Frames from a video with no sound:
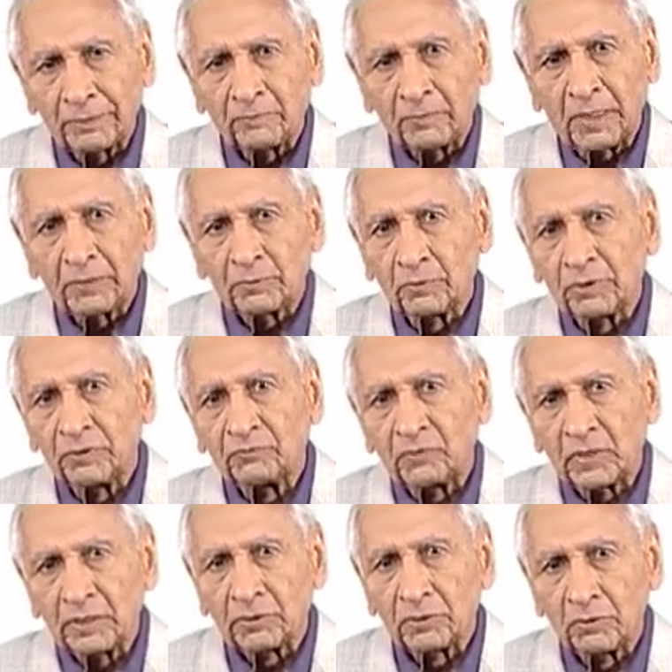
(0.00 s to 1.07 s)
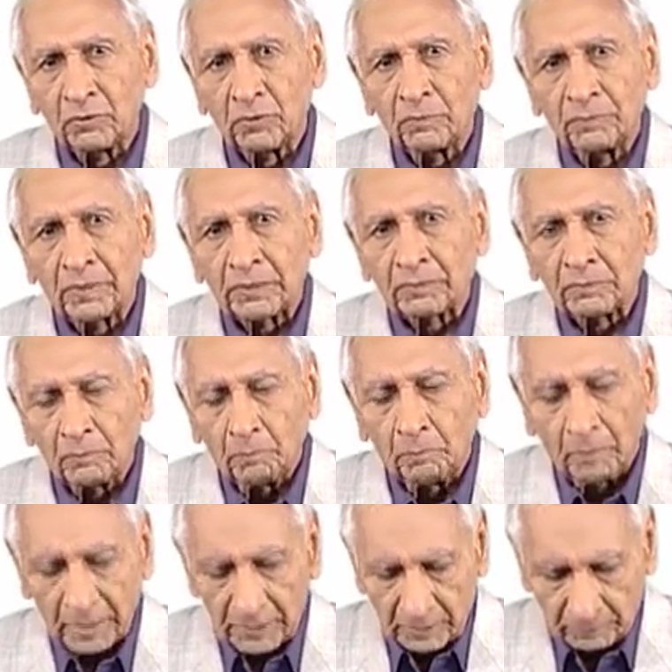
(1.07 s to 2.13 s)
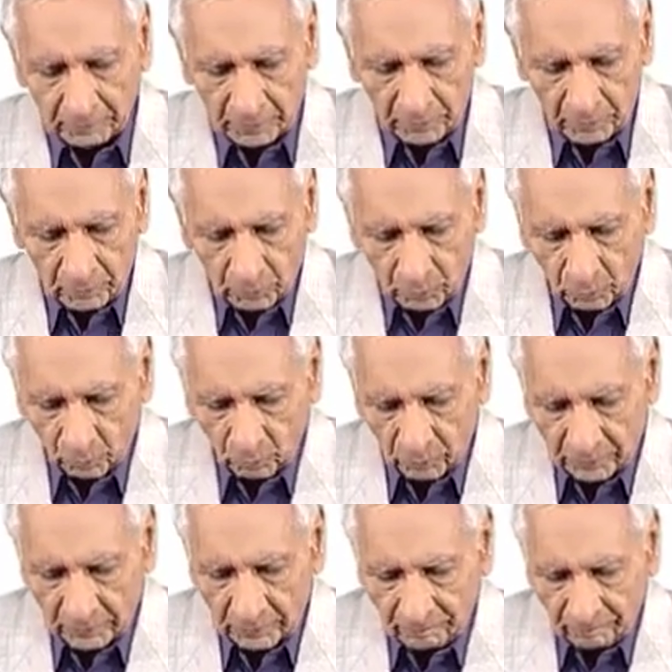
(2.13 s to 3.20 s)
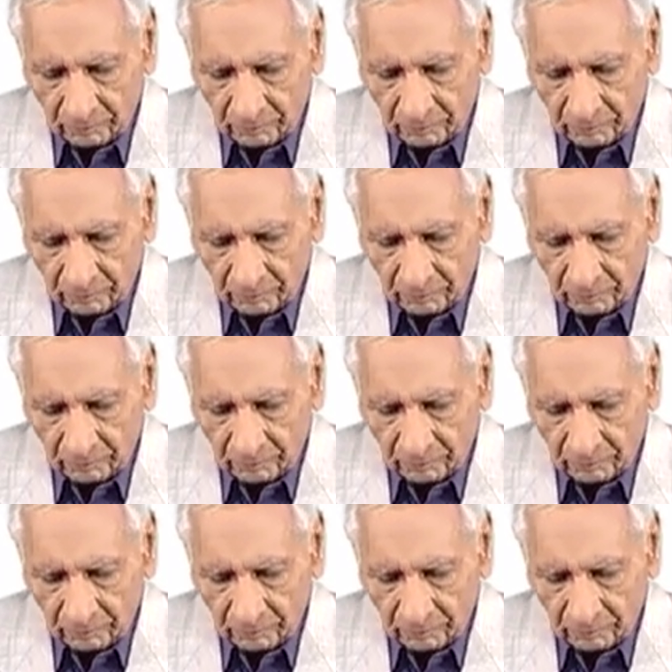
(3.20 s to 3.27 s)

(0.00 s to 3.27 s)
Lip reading: not only one role, but multiple roles.